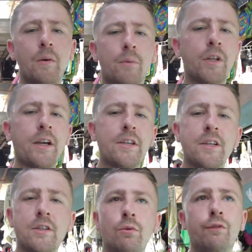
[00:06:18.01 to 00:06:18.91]
but the guy
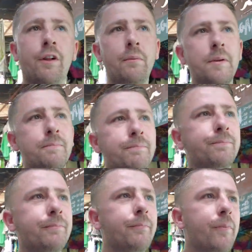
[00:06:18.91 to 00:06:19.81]
says no filling
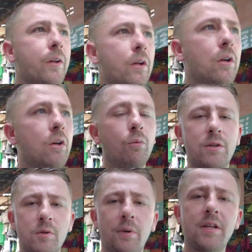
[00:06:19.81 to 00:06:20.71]
which I
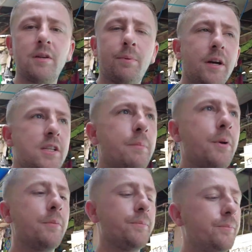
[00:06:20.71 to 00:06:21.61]
was pretty surprised about.